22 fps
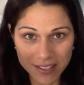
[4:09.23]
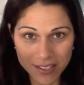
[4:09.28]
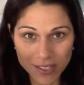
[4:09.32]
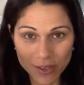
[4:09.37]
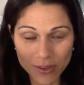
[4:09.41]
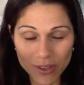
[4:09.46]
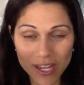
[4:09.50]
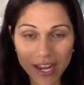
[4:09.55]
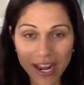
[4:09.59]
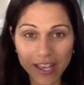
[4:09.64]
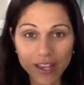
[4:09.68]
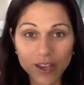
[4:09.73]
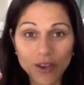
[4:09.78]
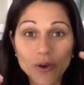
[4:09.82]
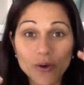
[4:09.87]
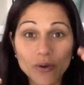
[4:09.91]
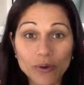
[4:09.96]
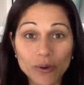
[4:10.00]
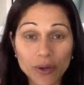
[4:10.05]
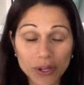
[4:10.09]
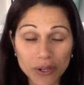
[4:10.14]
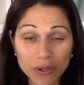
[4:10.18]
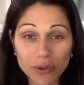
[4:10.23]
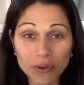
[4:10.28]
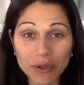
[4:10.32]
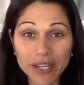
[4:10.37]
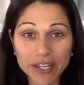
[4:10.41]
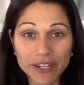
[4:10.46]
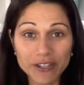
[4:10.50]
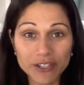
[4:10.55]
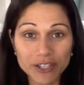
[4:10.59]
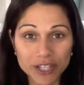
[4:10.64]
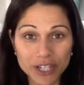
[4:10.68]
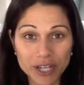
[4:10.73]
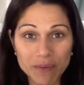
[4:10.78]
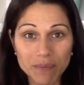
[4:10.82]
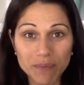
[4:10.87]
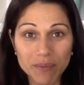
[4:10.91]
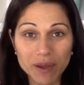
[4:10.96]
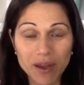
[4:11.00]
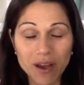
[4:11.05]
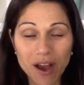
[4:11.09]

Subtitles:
so that I could go to a new leadership